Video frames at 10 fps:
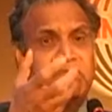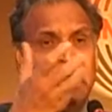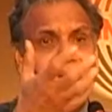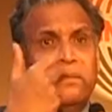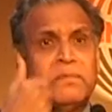
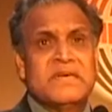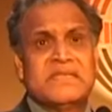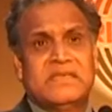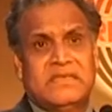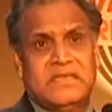builds the
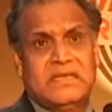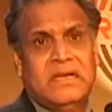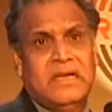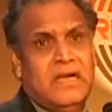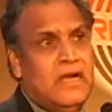persons
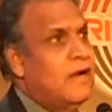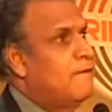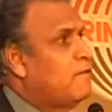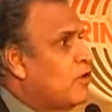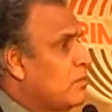
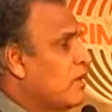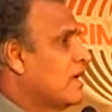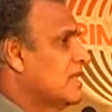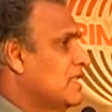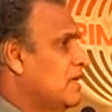for
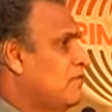democracy,